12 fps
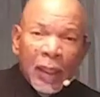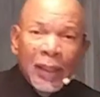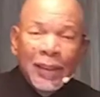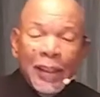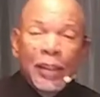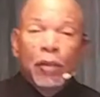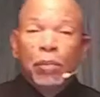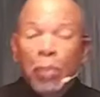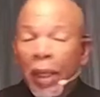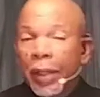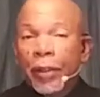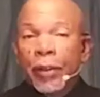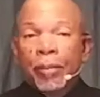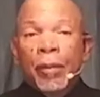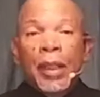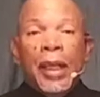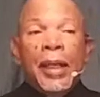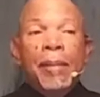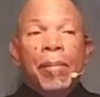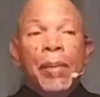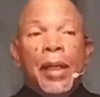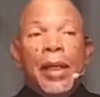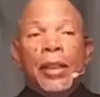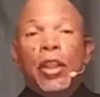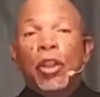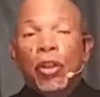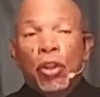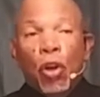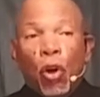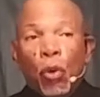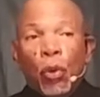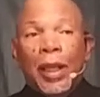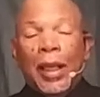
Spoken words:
this better, amen, look on